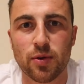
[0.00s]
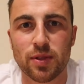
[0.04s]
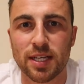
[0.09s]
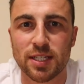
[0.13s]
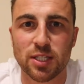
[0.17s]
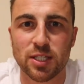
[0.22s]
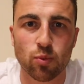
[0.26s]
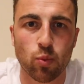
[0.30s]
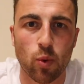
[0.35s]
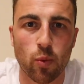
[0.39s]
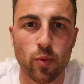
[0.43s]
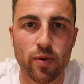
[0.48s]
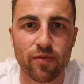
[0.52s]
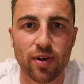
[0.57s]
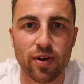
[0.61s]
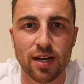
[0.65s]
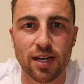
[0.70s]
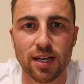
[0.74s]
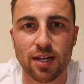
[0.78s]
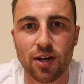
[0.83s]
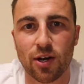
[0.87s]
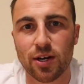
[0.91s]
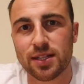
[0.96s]
this is what we
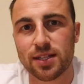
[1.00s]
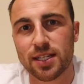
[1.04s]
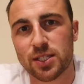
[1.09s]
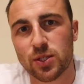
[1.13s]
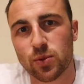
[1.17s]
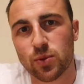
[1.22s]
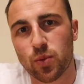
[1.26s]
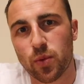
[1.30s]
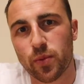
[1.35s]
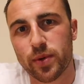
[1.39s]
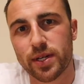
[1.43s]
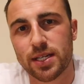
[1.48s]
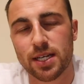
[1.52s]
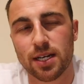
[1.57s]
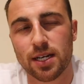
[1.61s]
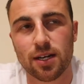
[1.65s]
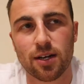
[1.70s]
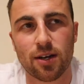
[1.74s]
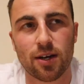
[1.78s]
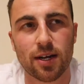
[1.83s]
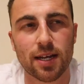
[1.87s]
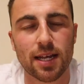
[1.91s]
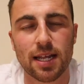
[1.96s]
really like, this is what we
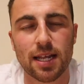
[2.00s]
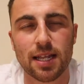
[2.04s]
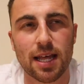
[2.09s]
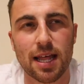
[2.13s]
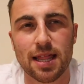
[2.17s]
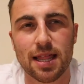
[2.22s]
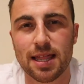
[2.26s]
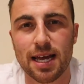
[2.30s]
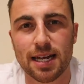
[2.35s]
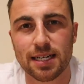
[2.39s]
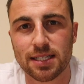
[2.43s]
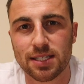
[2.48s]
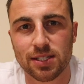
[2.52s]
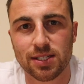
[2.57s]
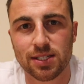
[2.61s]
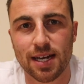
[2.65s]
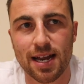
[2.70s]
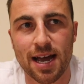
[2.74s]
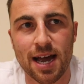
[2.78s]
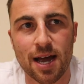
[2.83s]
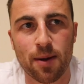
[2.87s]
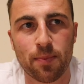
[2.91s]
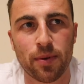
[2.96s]
didn't like. It, that
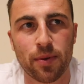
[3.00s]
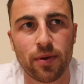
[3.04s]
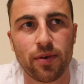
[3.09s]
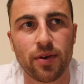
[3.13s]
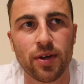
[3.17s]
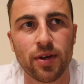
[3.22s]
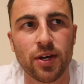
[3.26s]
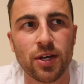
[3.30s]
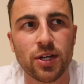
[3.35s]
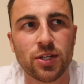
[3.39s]
doesn't happen.